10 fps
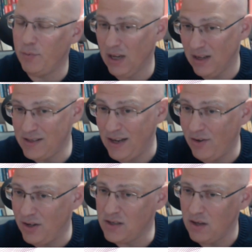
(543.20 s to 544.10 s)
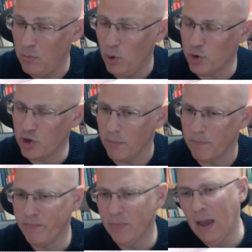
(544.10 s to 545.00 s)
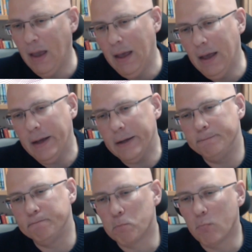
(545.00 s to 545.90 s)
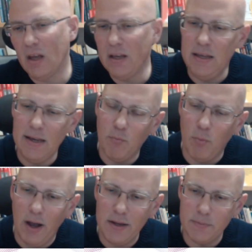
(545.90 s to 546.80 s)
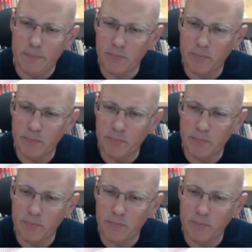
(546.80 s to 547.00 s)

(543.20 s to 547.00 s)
we can set this in motion. Here white